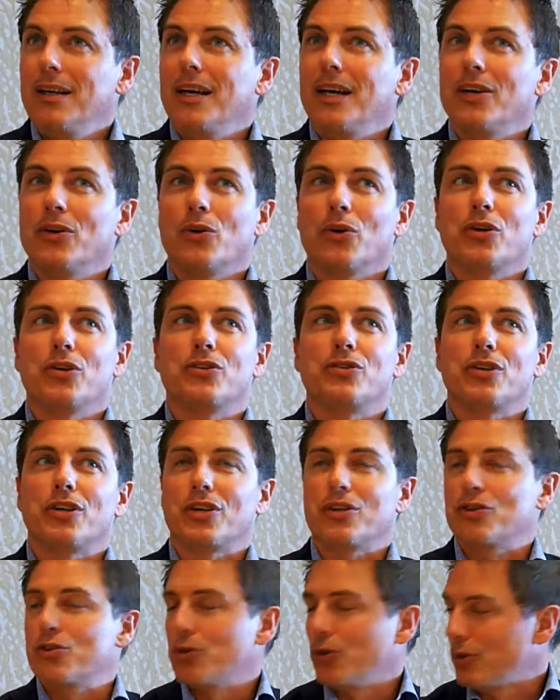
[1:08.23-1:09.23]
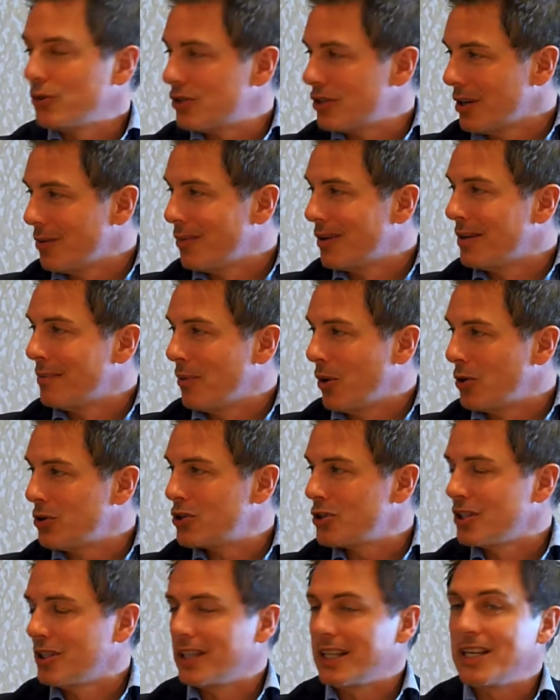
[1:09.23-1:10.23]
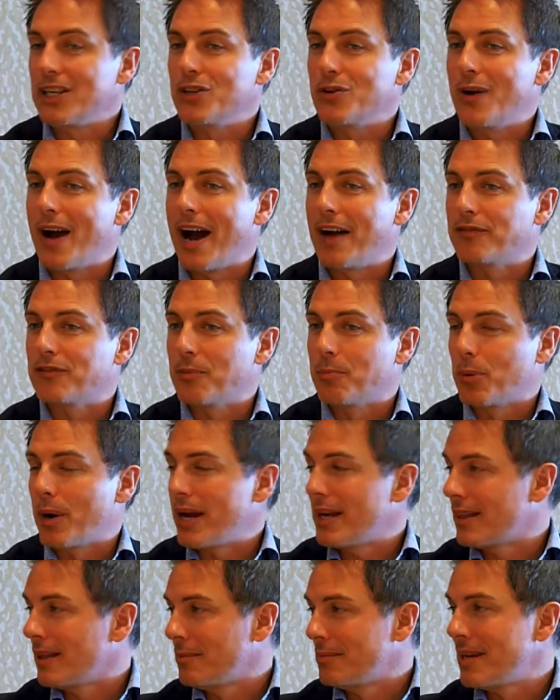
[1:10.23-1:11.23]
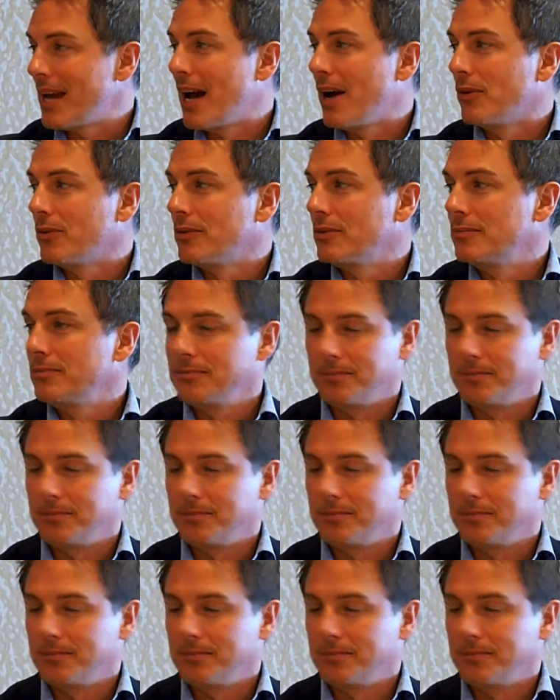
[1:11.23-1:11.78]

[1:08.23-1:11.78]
in order to control someone emotionally, you have to break them down.